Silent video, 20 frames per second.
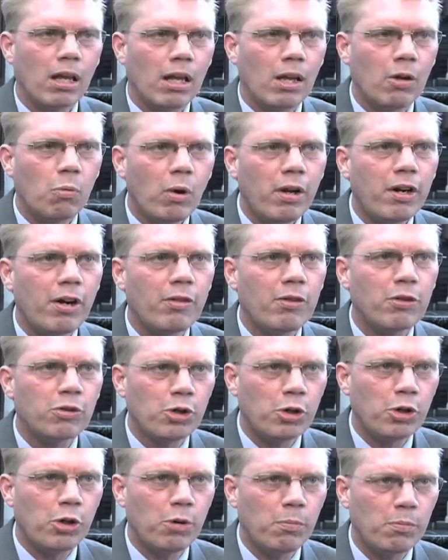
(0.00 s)
and what are the
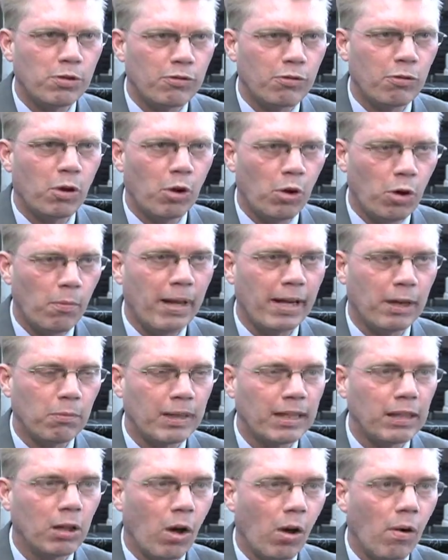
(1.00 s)
terms for a home
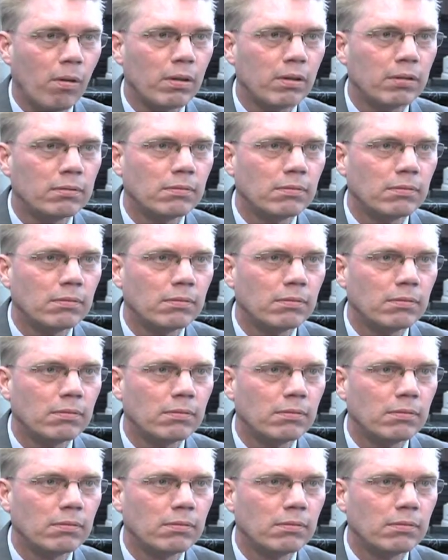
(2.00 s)
equity loan?